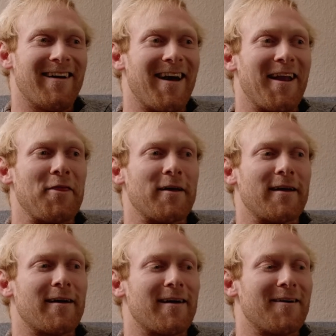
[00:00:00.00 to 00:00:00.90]
And I think
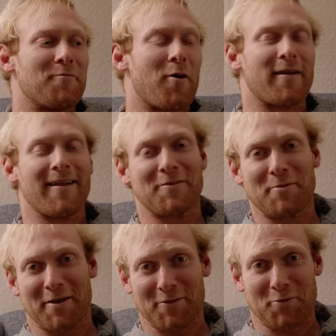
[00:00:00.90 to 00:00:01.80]
part of that's
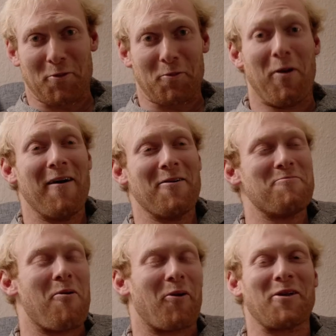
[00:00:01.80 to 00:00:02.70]
because we were
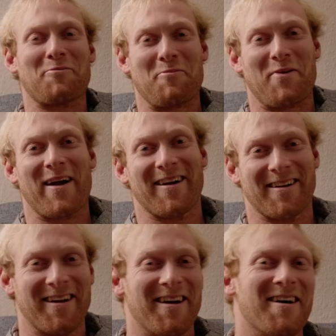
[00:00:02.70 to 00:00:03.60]
poorly
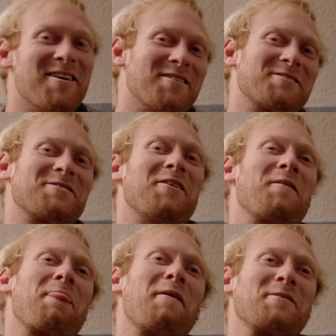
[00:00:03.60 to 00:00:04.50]
prepared.
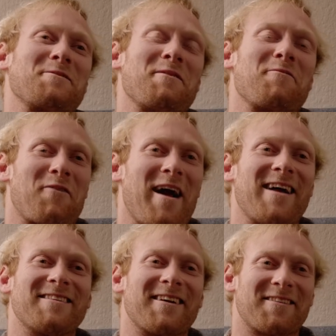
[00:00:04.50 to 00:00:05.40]
So it was a bit
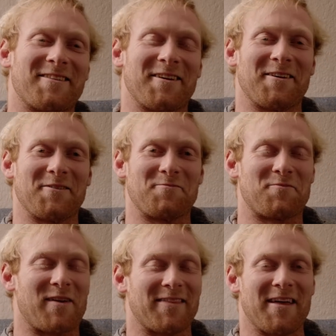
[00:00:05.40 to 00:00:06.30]
frantic to
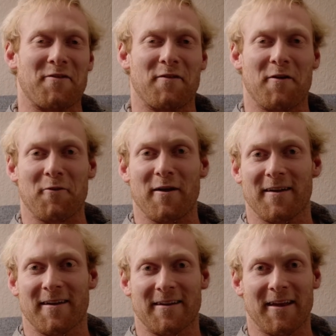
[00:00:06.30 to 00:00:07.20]
get that event
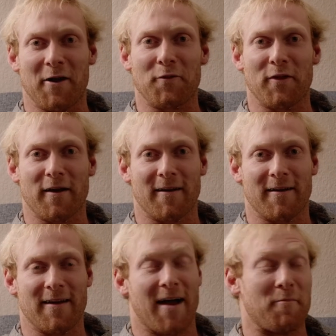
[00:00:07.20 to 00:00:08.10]
running and get out there.
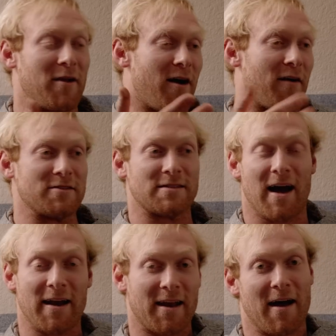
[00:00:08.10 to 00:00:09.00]
And I mean, obviously,
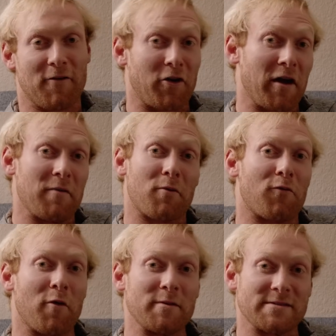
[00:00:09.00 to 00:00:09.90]
I didn't have a great
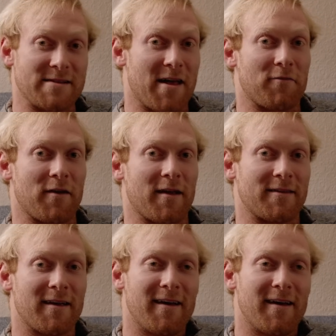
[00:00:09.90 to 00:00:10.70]
performance in that event.